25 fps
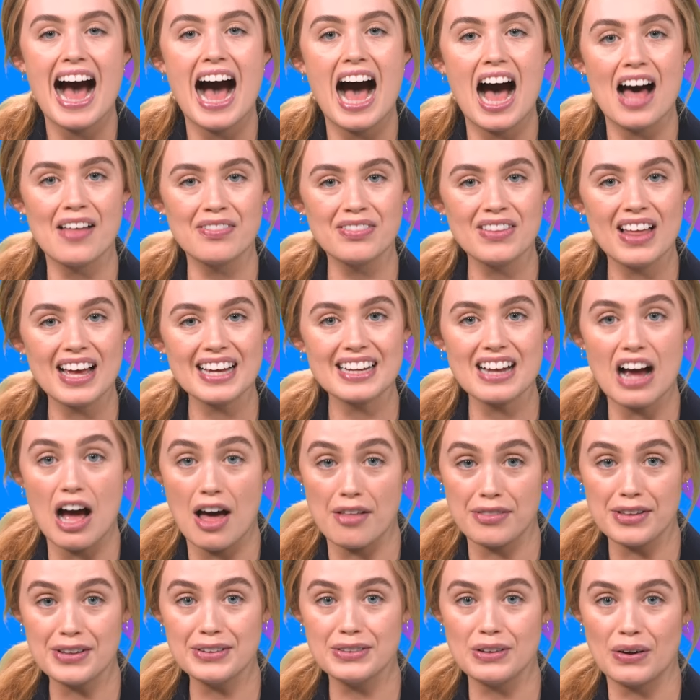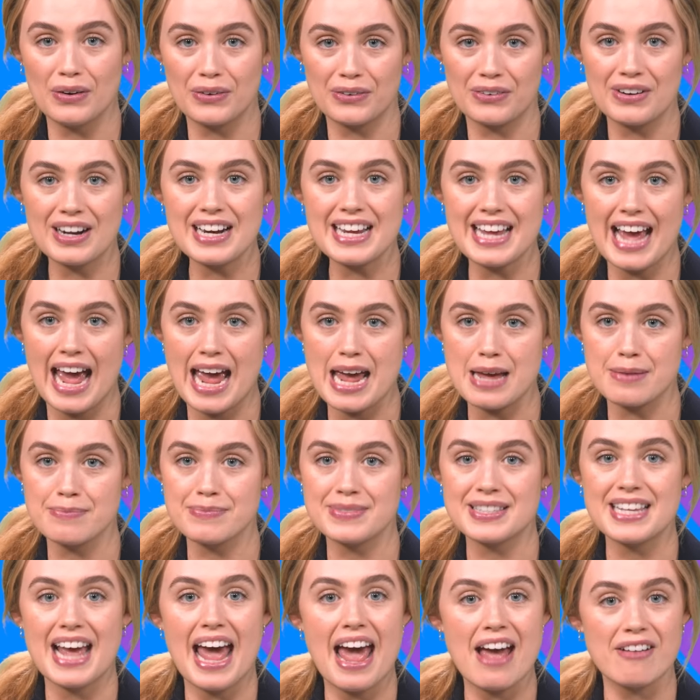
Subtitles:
Unlike other lottery games,